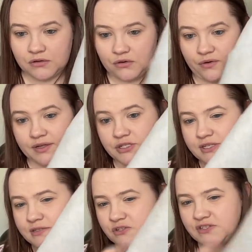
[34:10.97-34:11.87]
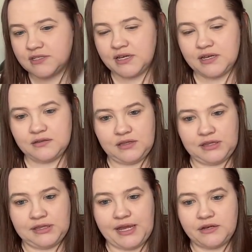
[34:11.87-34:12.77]
gorgeous. Just a
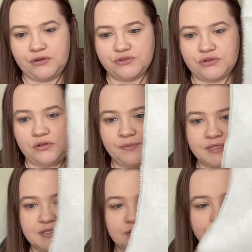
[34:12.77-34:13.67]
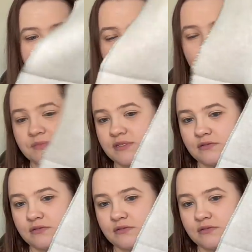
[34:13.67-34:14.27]
light neutral with some some